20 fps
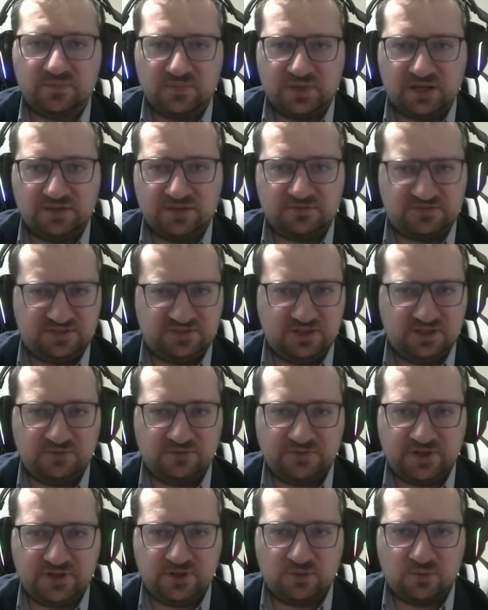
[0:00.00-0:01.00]
I've seen a
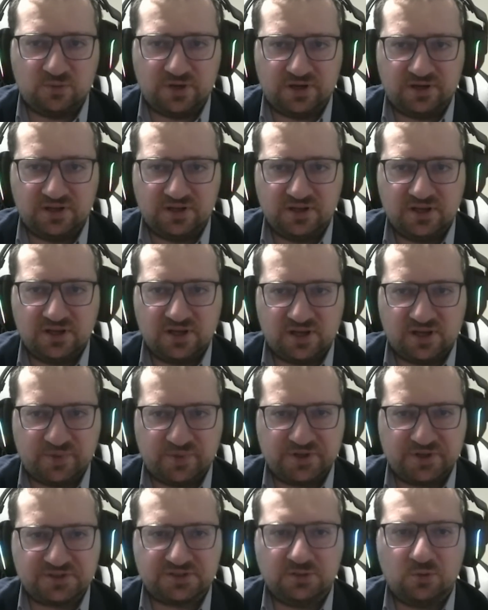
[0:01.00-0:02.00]
video where a
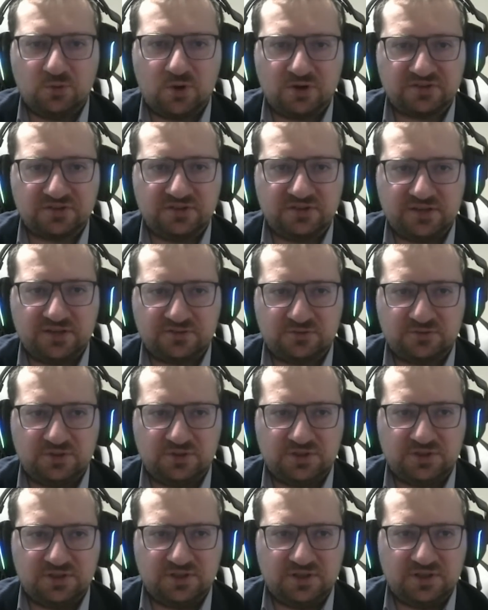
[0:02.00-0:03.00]
person walks next to
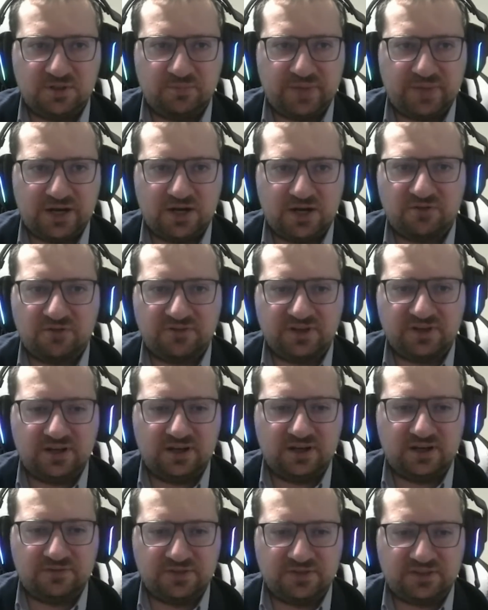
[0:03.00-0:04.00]
the barrel
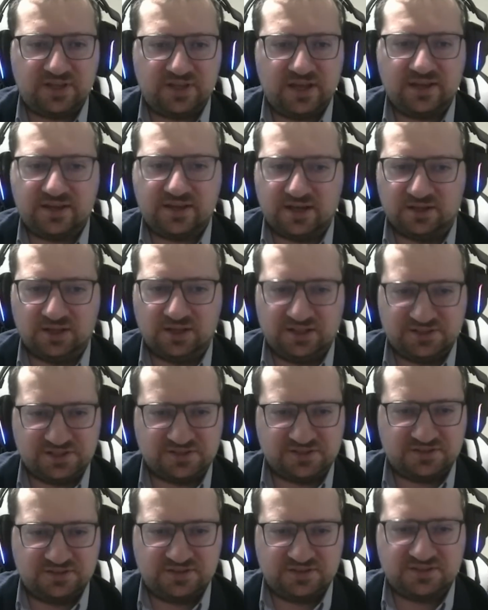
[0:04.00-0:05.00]
of a tank gun
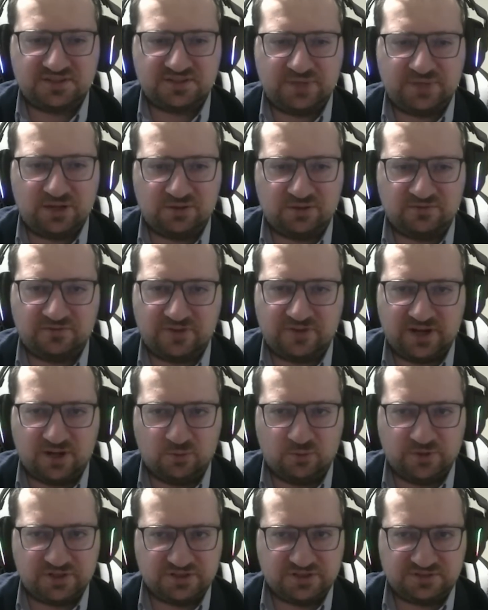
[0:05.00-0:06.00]
just as it's about to fire,
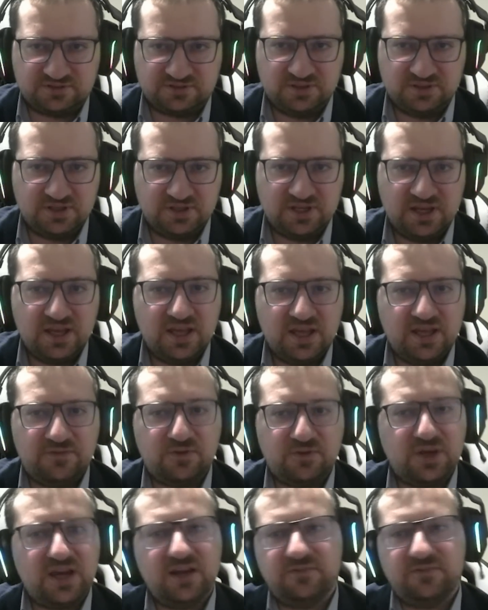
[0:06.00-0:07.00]
which is, if you
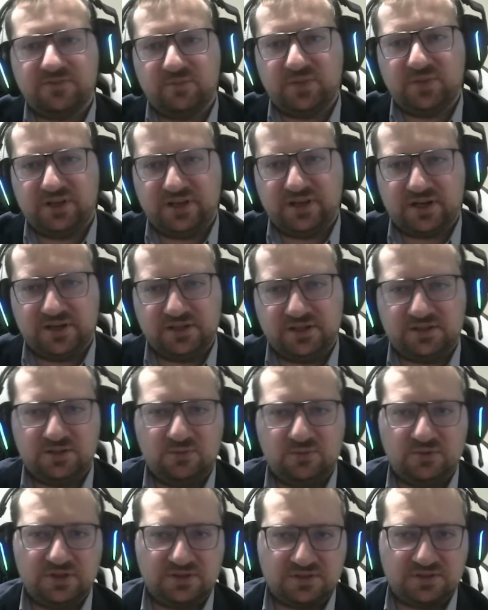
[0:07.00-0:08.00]
had a familiarity
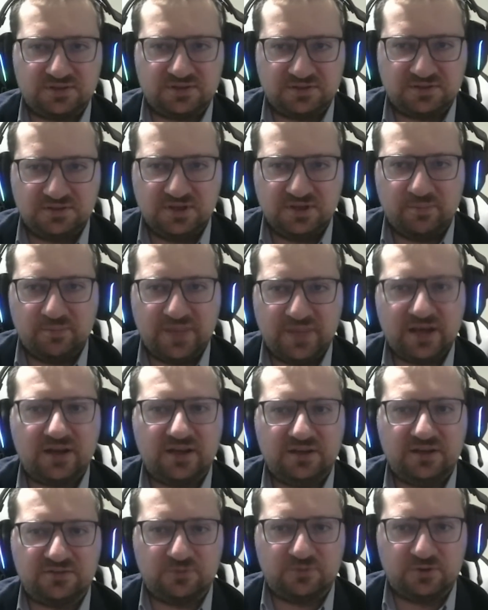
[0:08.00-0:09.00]
with
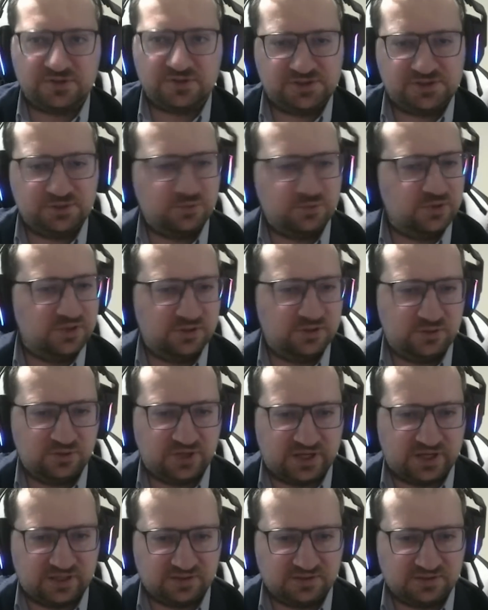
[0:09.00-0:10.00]
mechanized forces, you wouldn't do
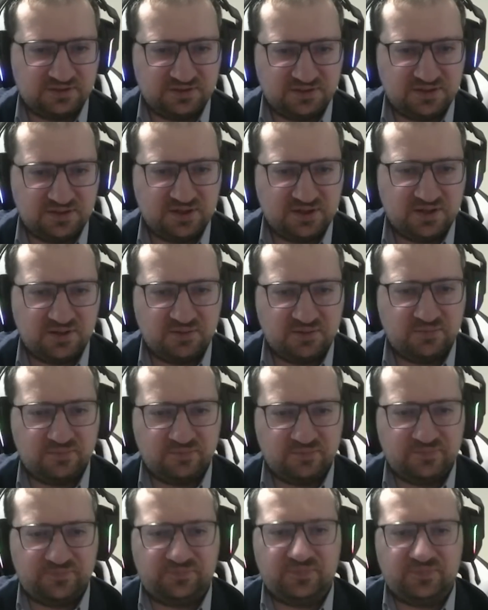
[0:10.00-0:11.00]
that.
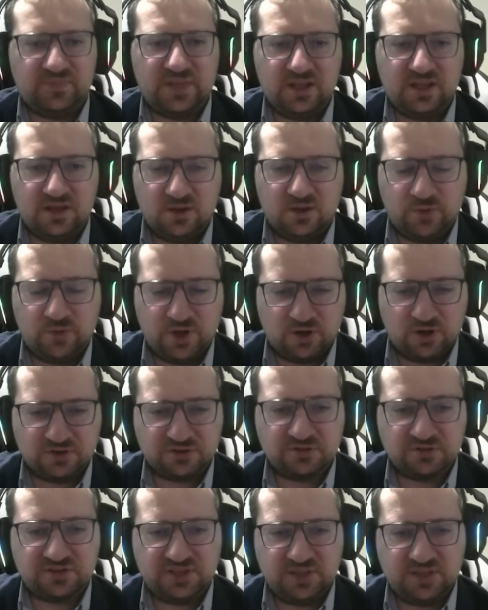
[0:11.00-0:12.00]
We also
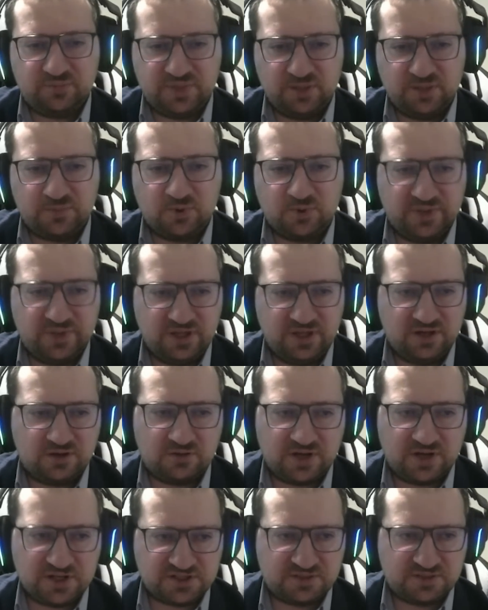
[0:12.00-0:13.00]
see people being
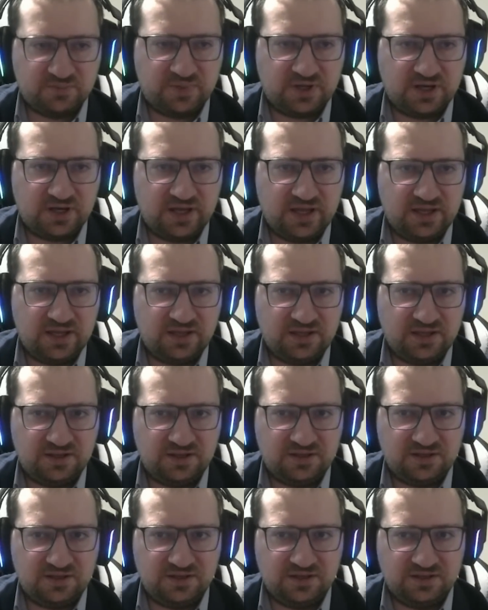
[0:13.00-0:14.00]
crushed
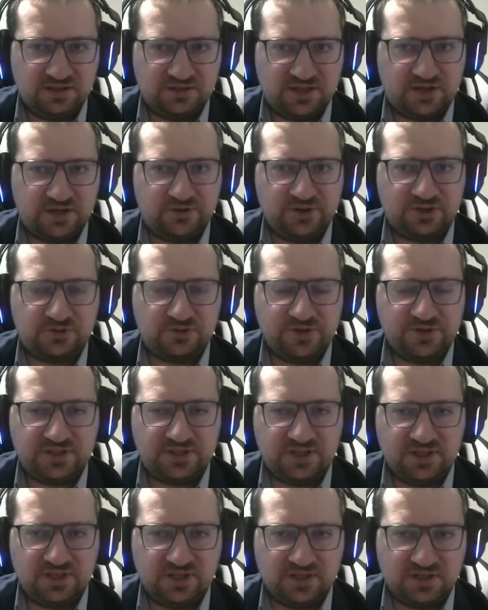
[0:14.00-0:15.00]
by their
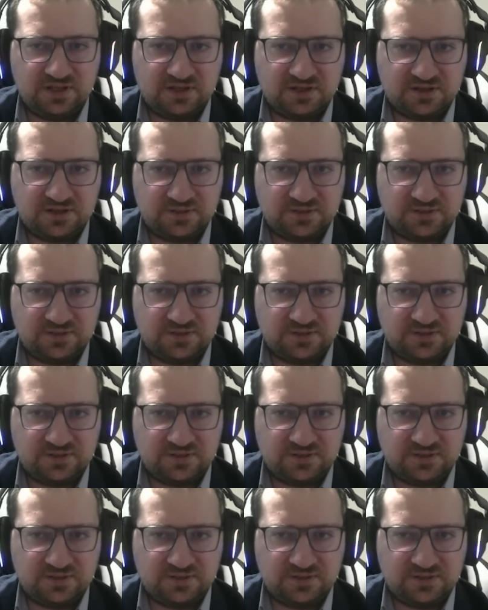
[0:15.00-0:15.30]
retreating